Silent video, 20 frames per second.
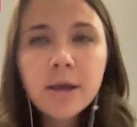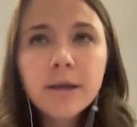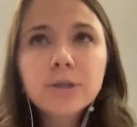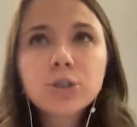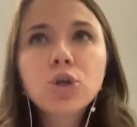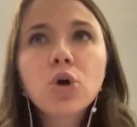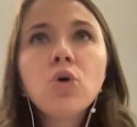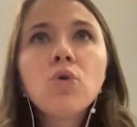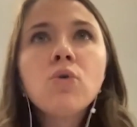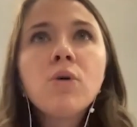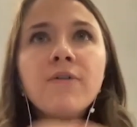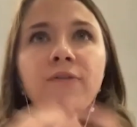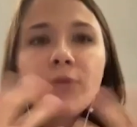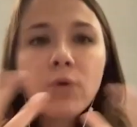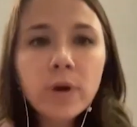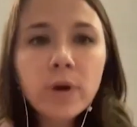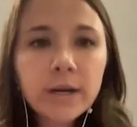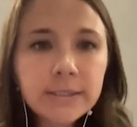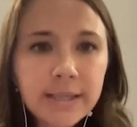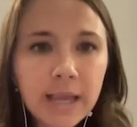So
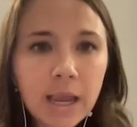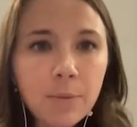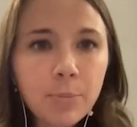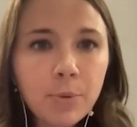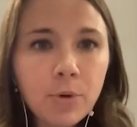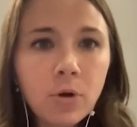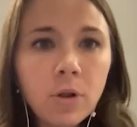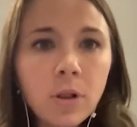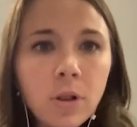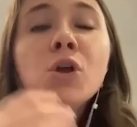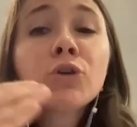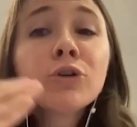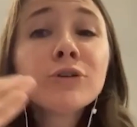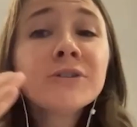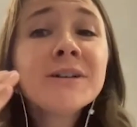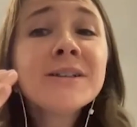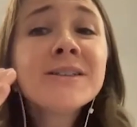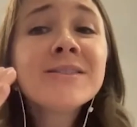for example, there's a